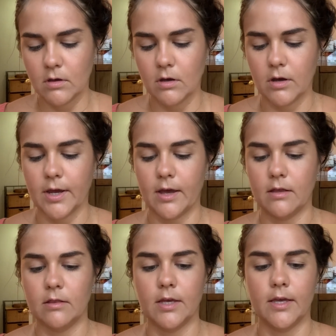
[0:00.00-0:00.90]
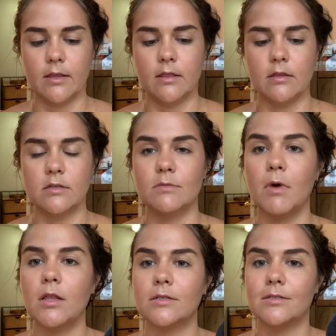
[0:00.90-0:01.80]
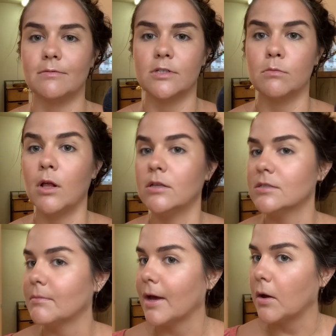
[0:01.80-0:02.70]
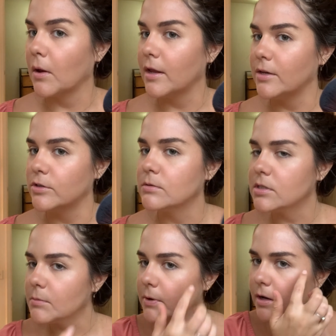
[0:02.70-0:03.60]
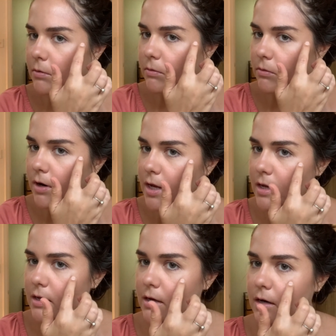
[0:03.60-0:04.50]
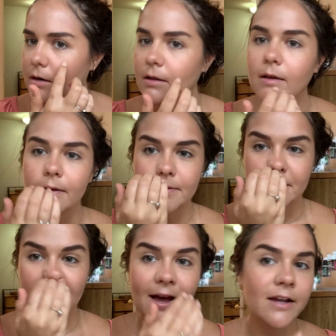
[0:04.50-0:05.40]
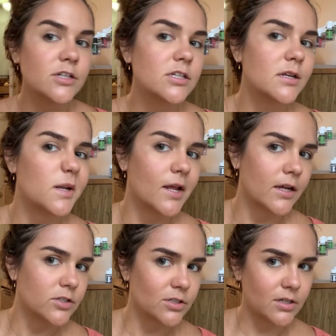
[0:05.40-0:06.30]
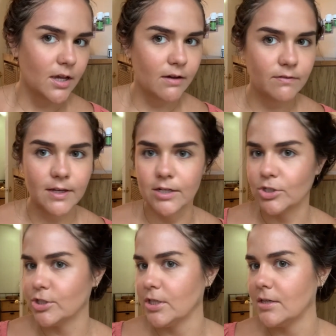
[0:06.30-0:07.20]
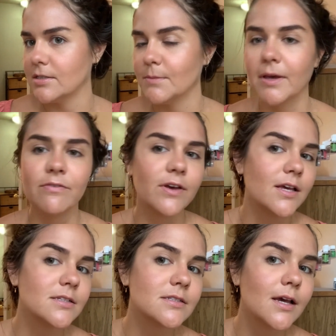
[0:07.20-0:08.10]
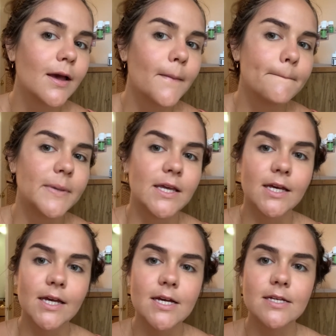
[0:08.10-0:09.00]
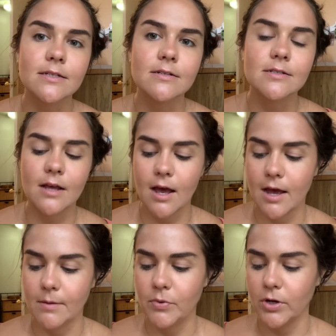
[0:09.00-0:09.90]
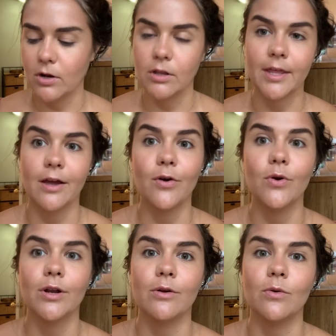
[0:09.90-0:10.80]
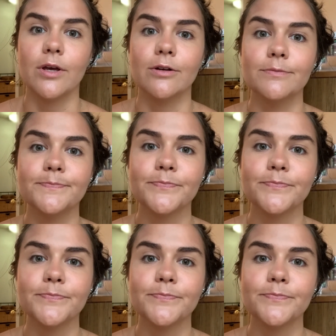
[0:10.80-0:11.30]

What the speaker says: Okay, like the smallest of the smallest amount. And you're supposed to put it right here. So I actually naturally have like a sheen to my face because I put on that coconut oil.